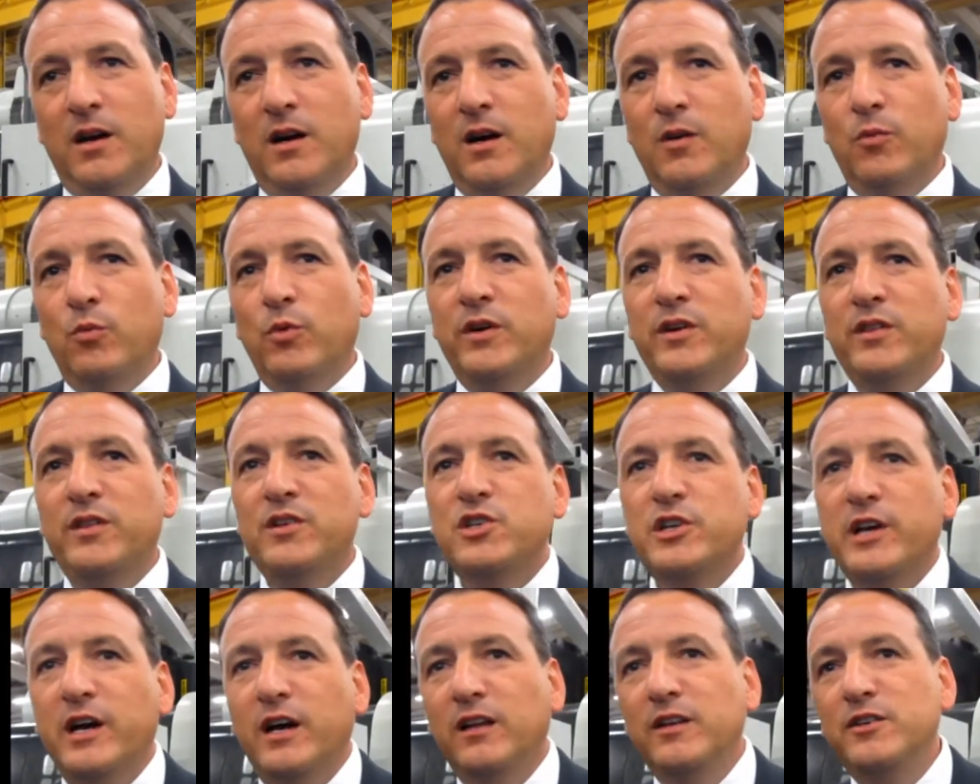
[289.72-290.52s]
What are the
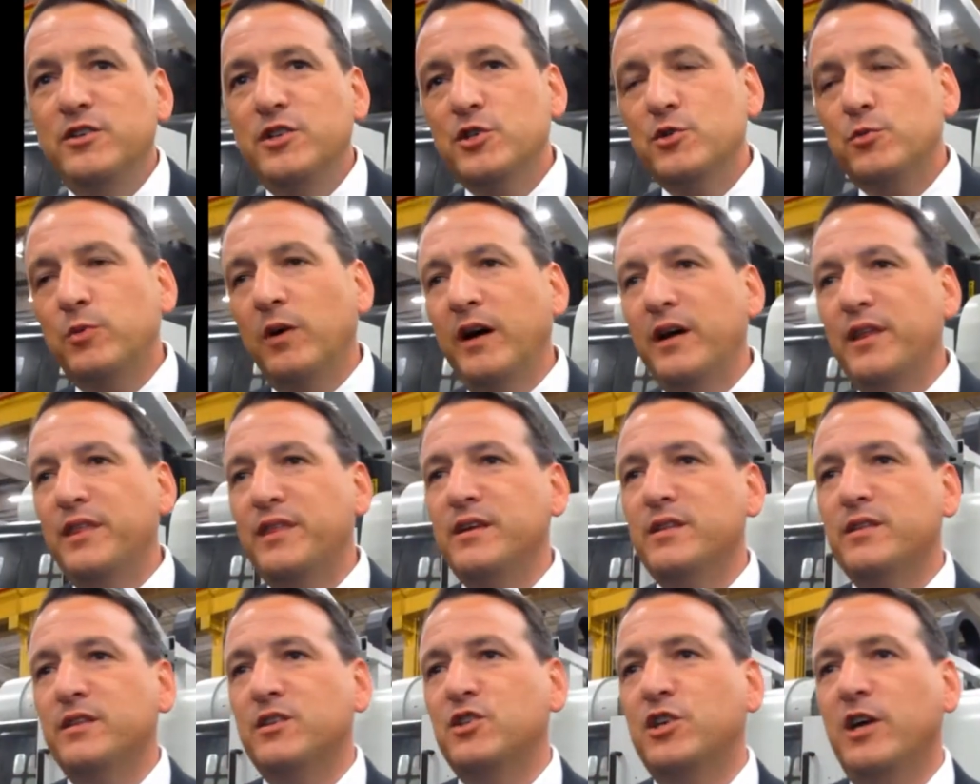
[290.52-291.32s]
challenges? Well, I
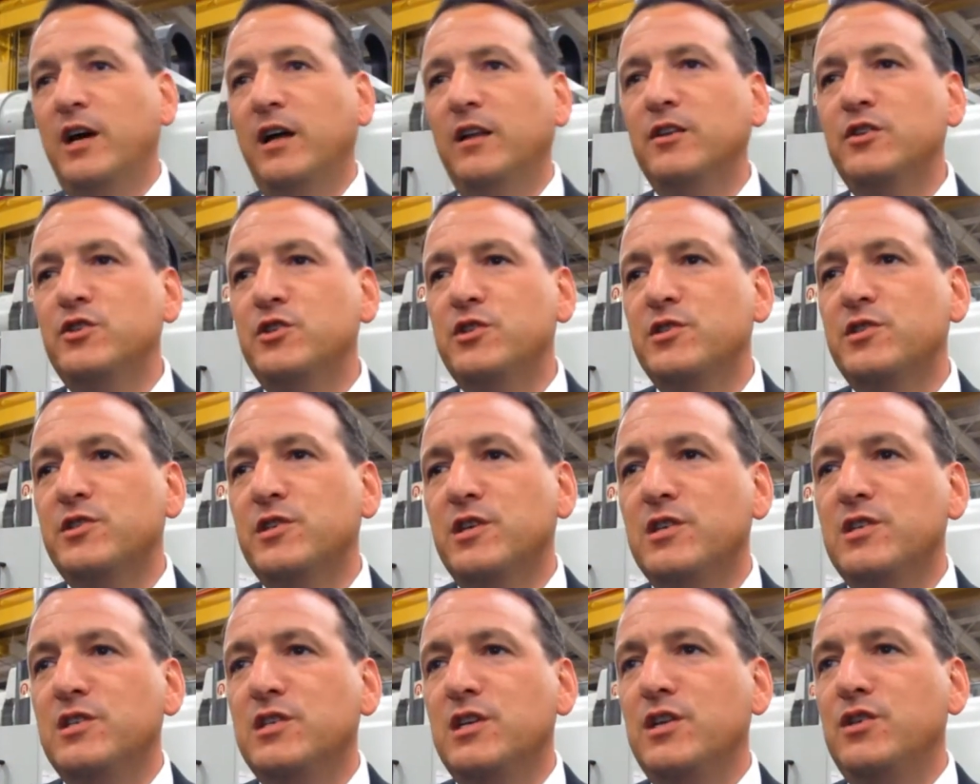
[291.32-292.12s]
think the challenges
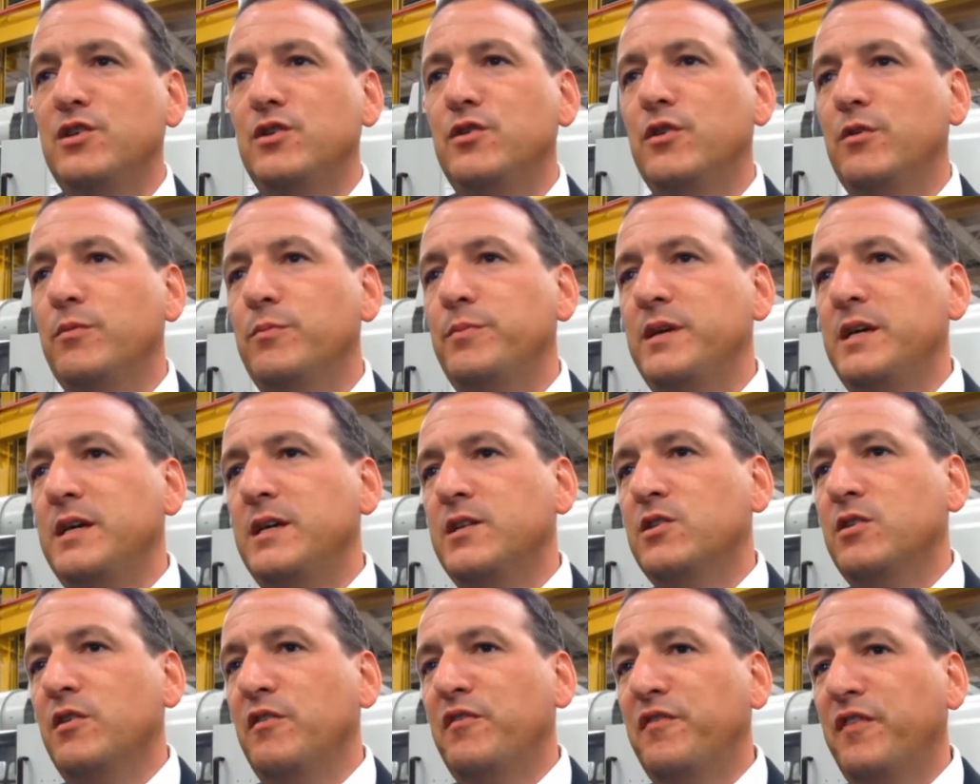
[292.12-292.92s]
continue to be
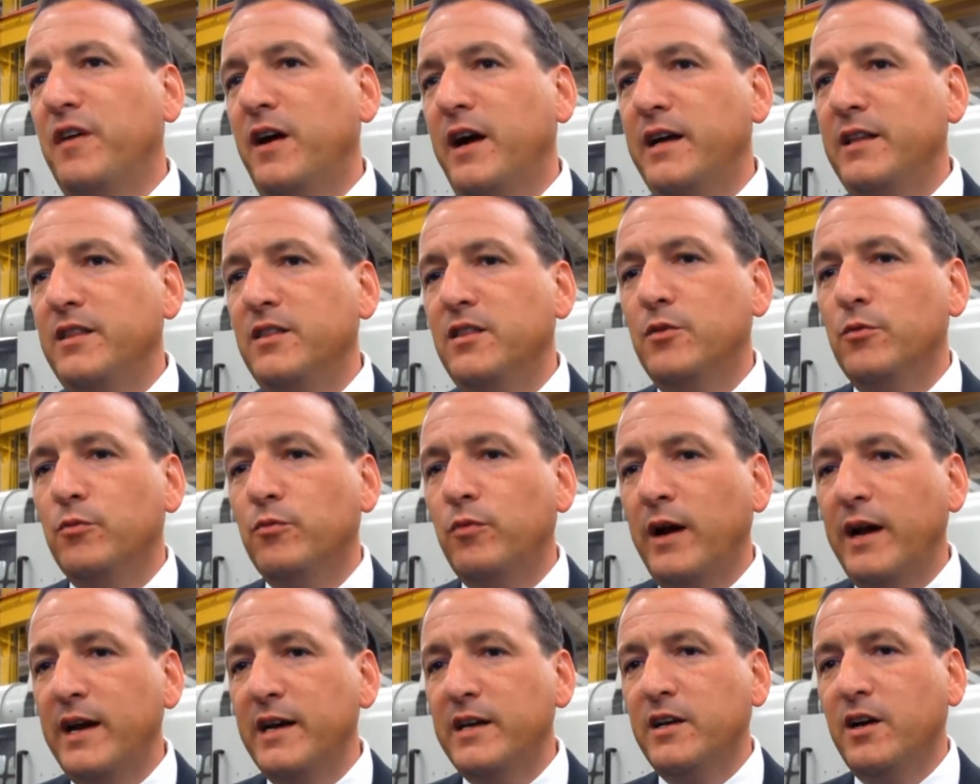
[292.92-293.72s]
to find the
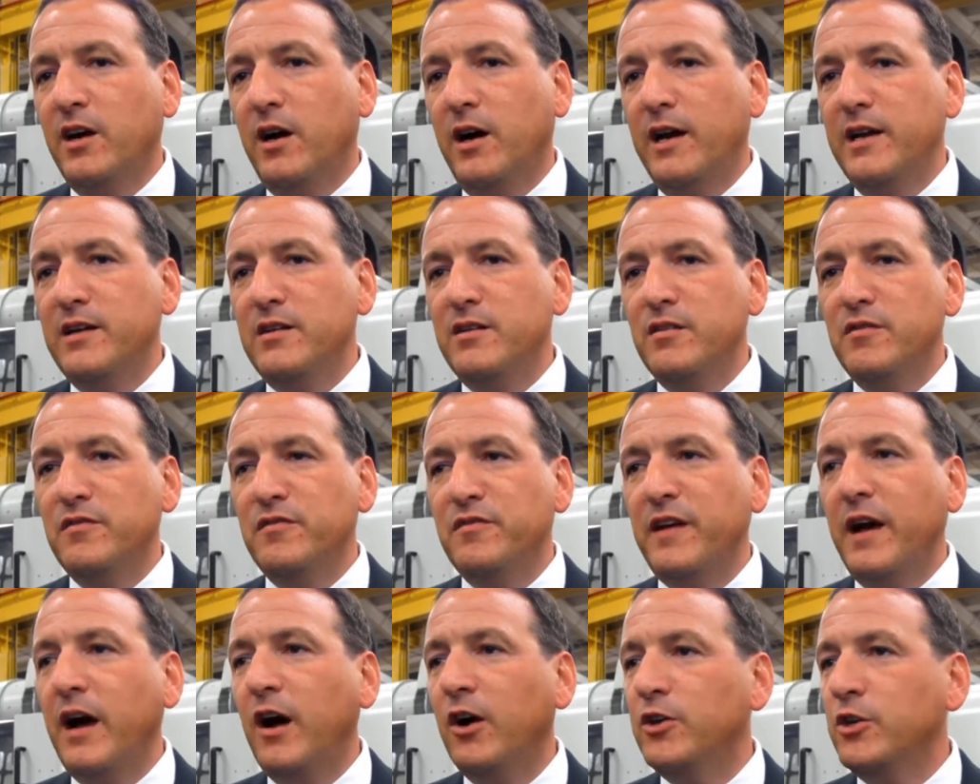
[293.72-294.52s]
right kind of
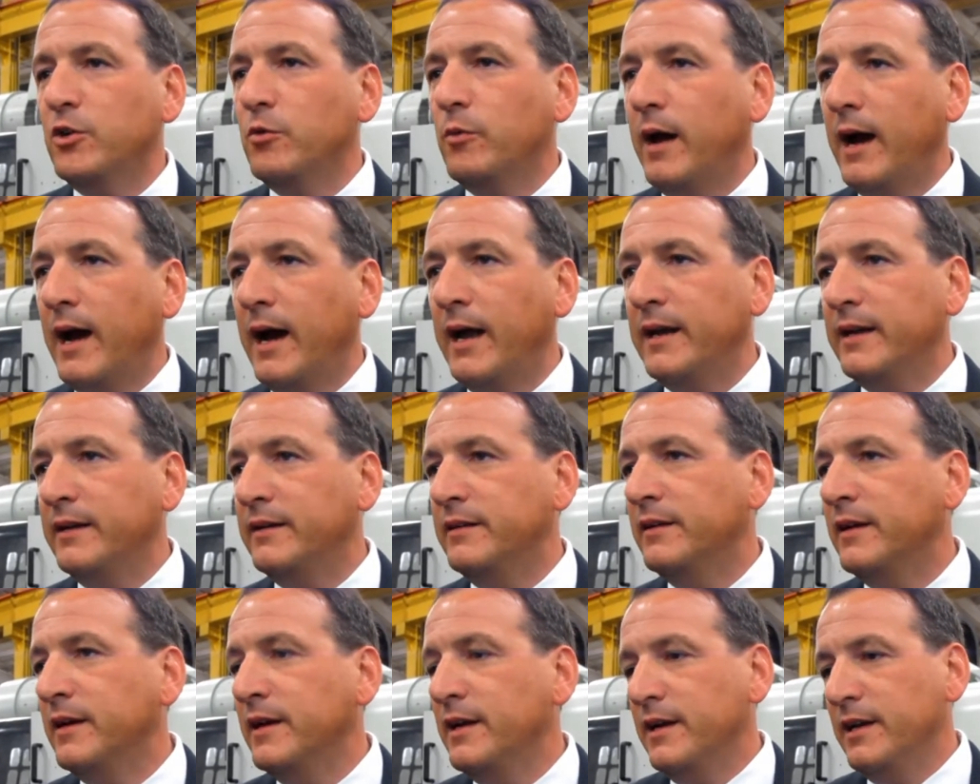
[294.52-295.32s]
value added
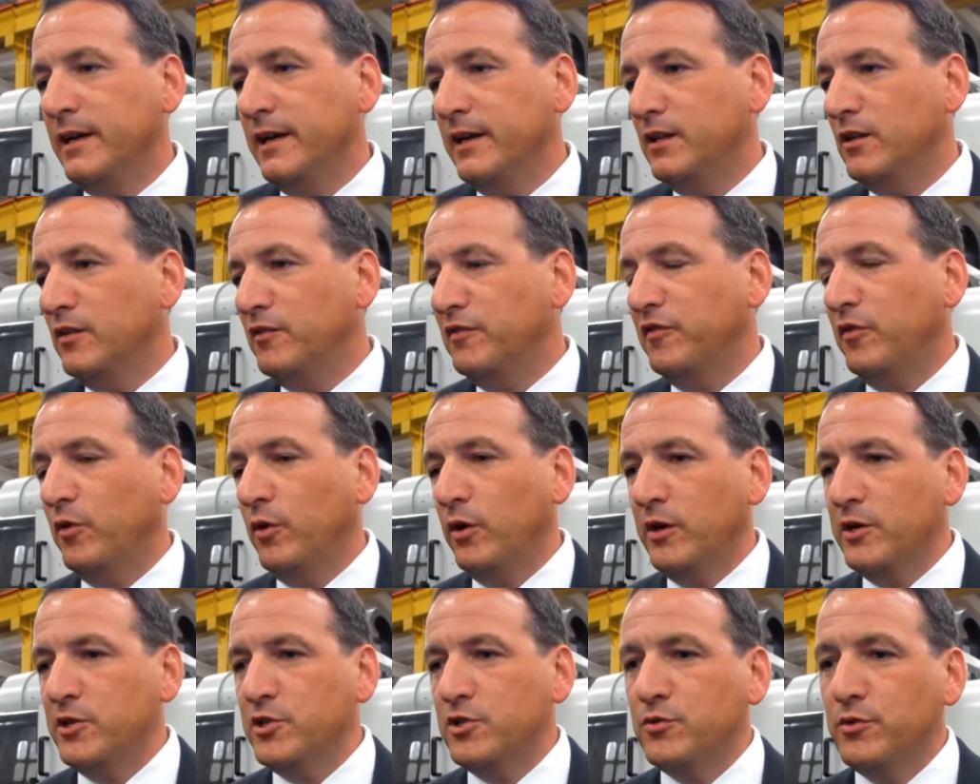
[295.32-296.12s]
in the
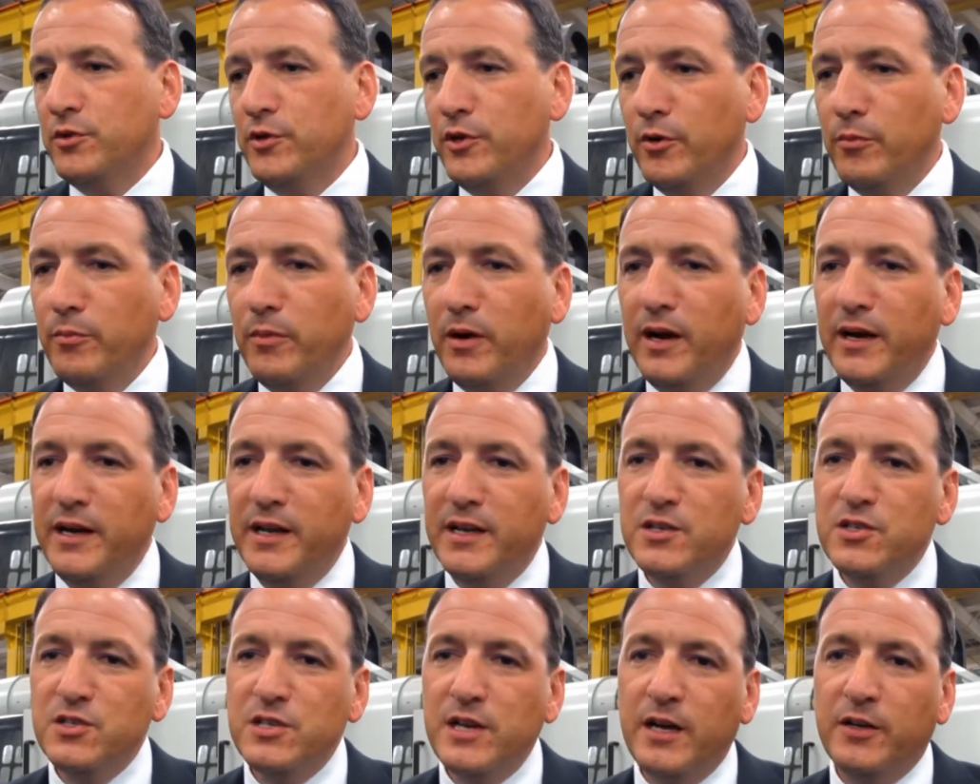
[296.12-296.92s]
forestry or
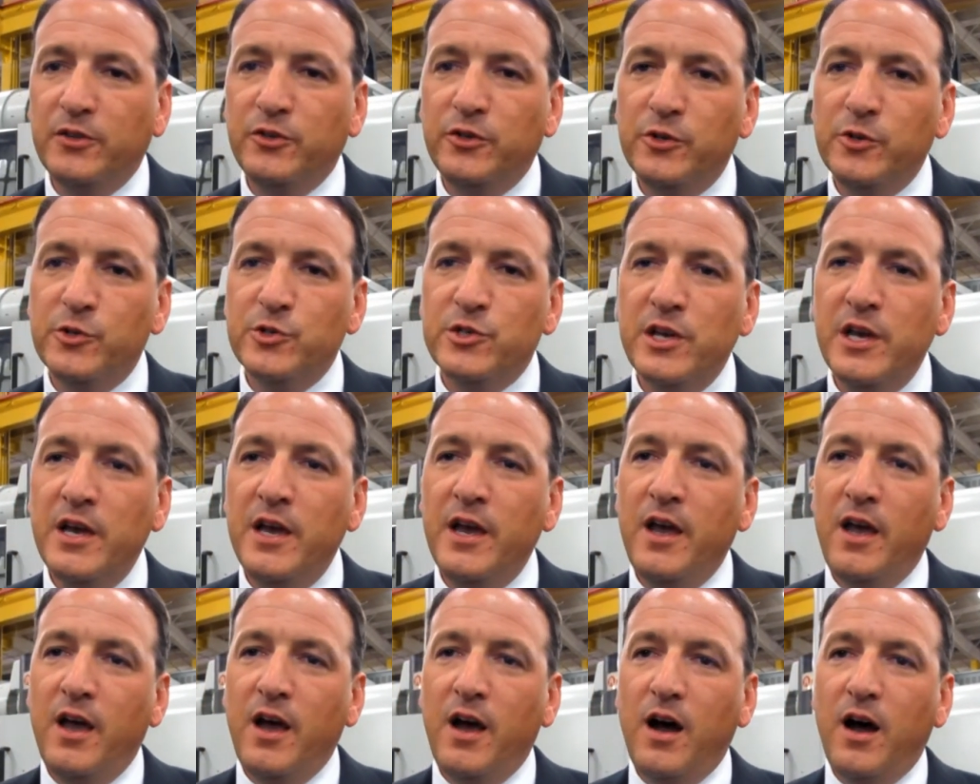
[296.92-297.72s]
mining sectors
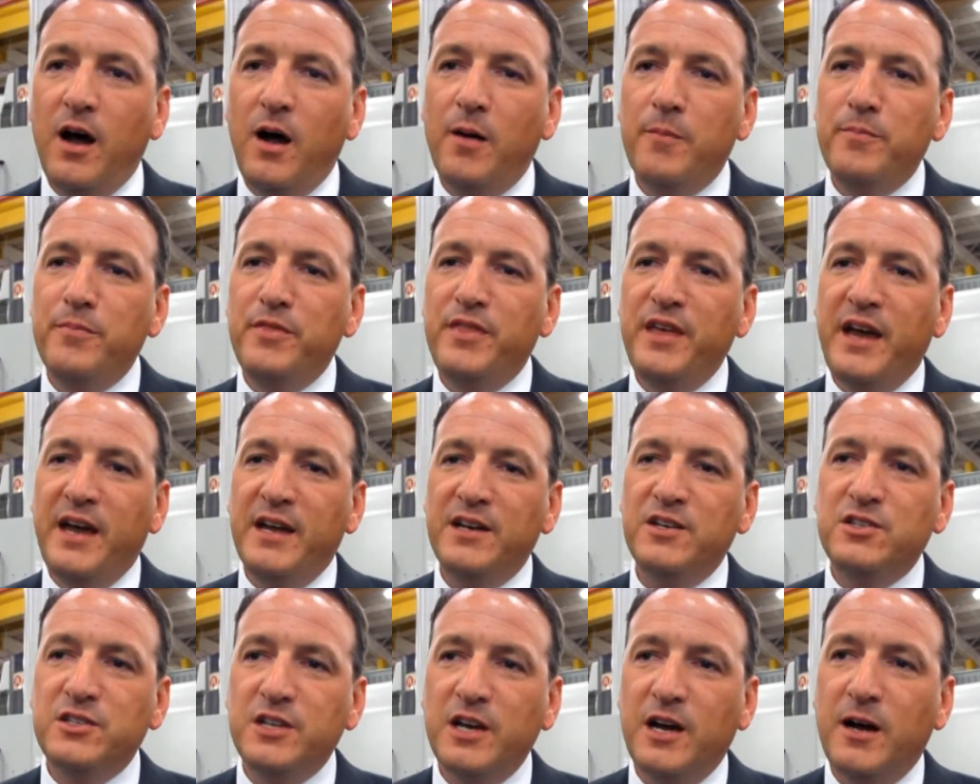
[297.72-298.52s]
that
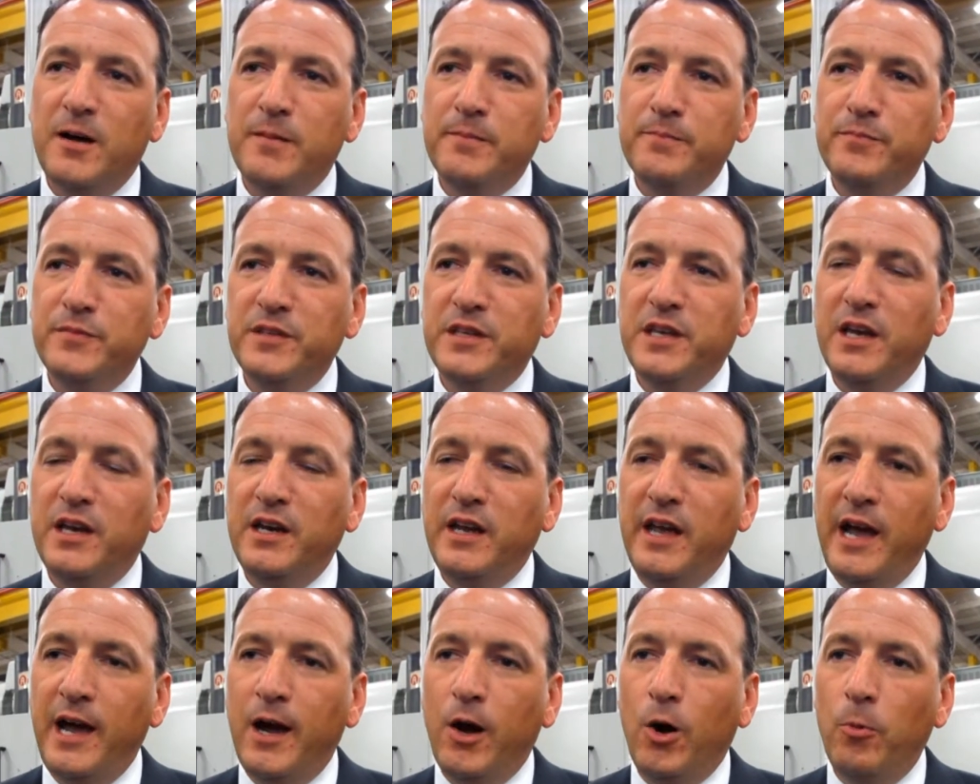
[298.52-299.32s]
can
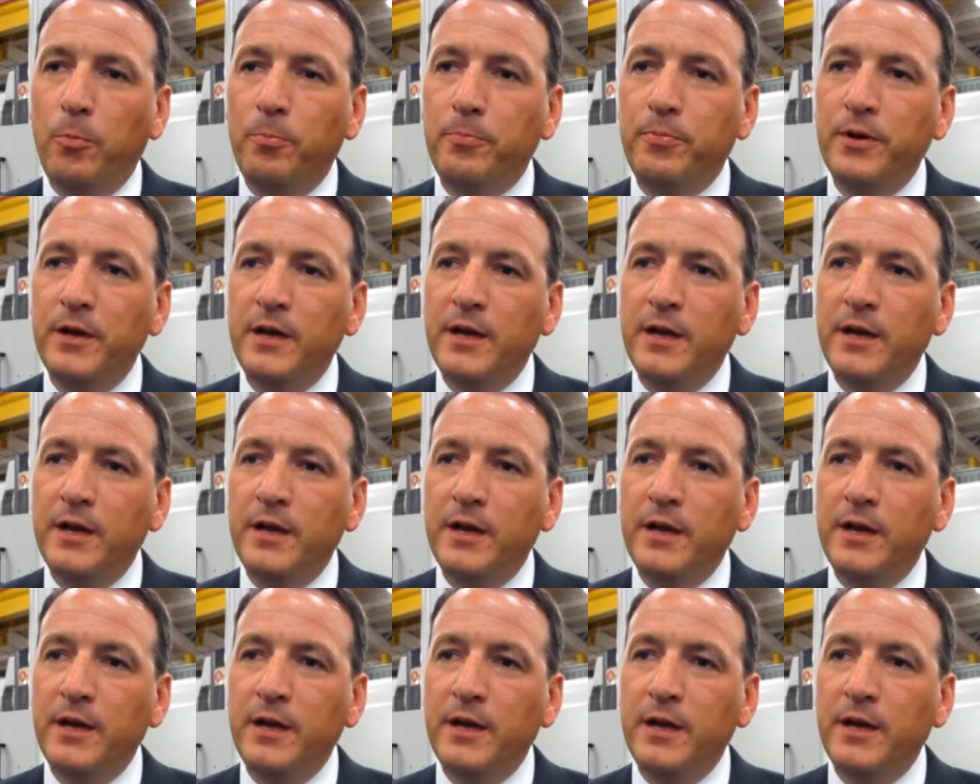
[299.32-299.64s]
help